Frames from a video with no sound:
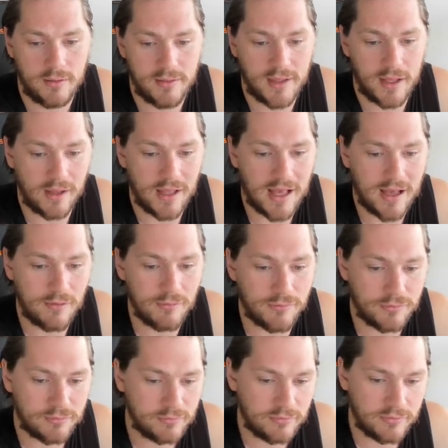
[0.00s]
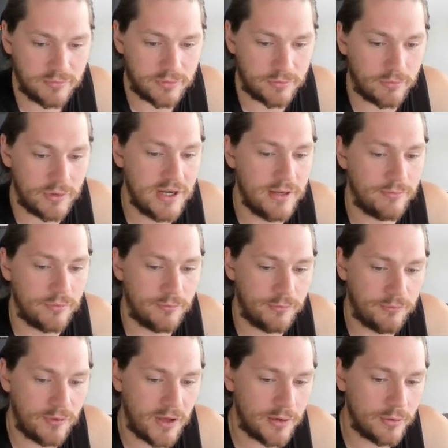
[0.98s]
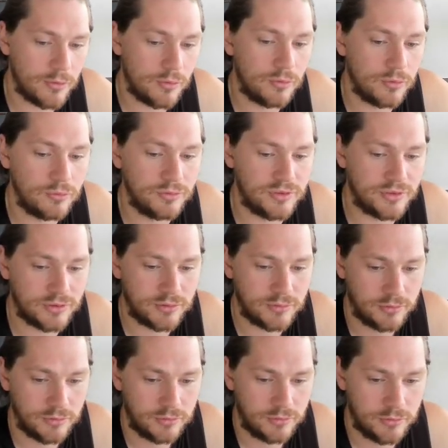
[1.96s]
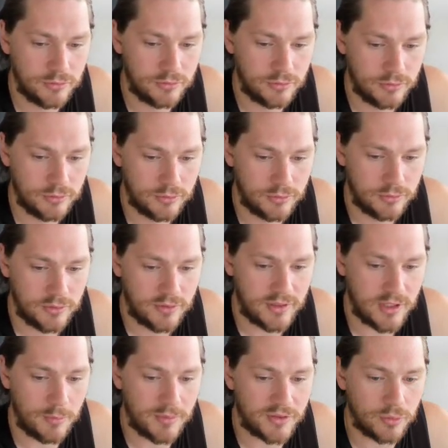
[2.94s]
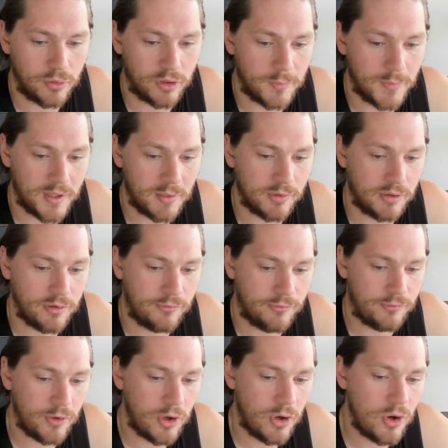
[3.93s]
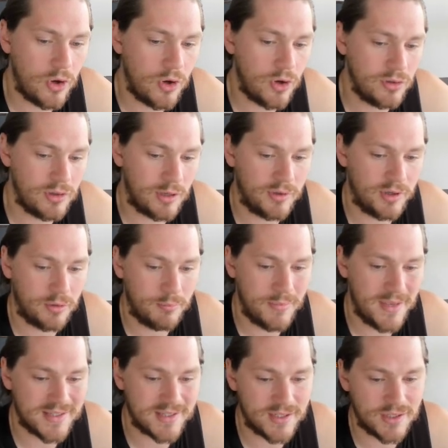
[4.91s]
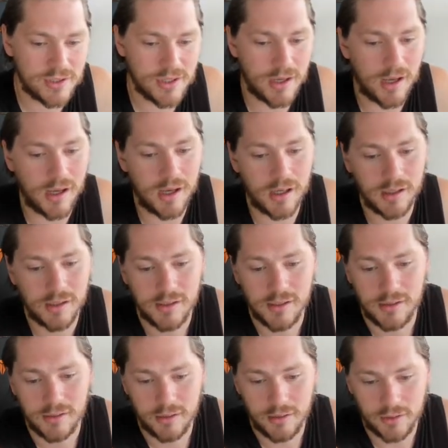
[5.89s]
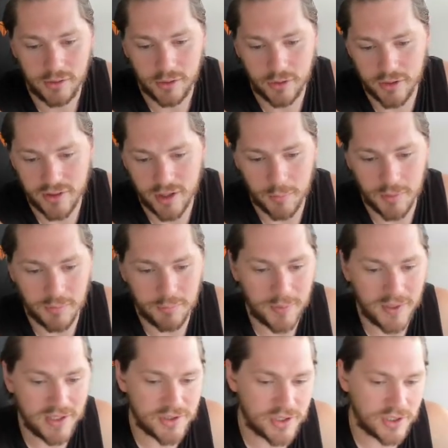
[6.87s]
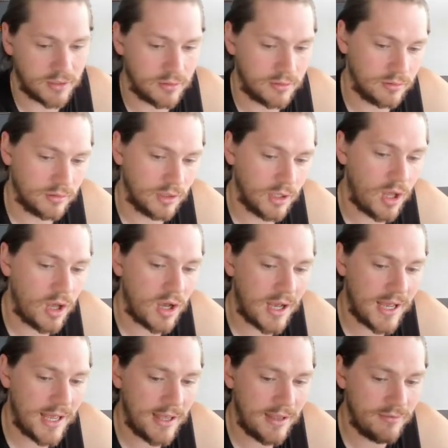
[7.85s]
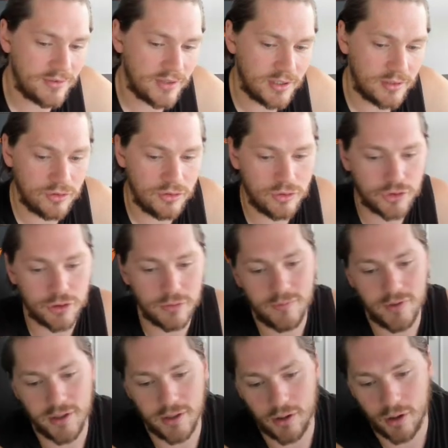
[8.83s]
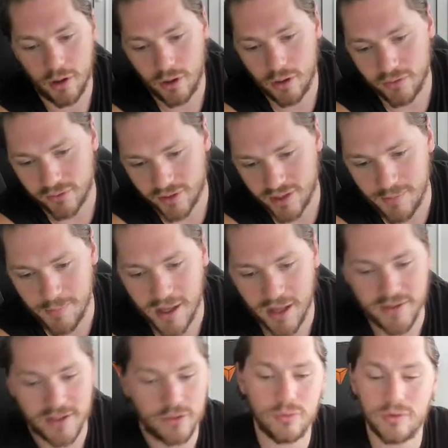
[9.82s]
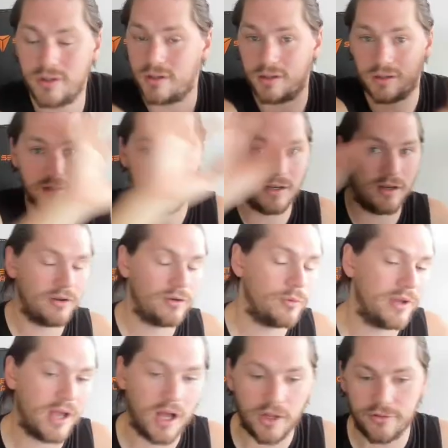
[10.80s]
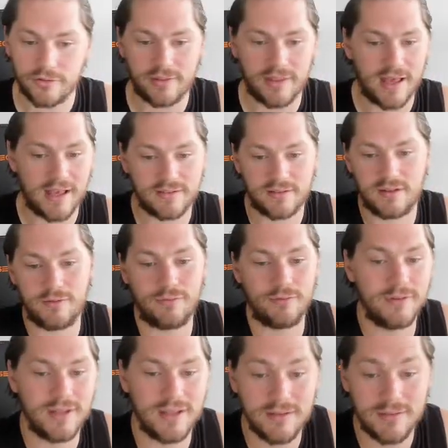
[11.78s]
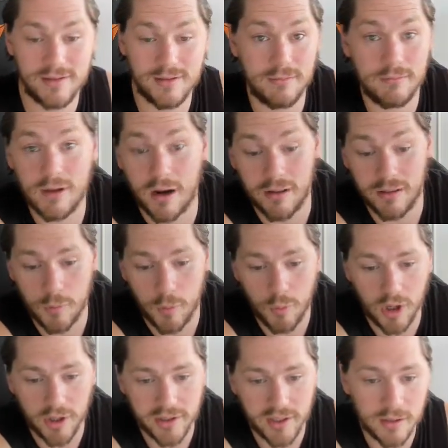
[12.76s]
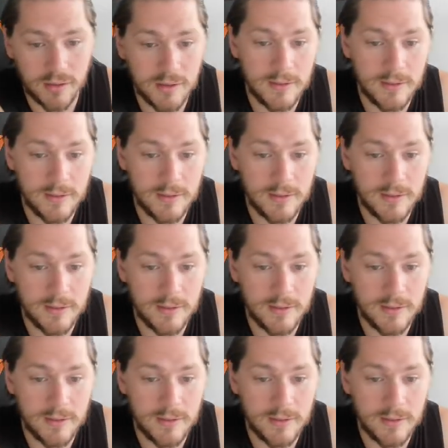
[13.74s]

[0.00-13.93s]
They'll have three different funnels. They'll be talking to people on the phone. They'll be on Messenger. You know, they'll be pitching live in YouTube videos, on email. They're doing 100,000 different things and none of them are working.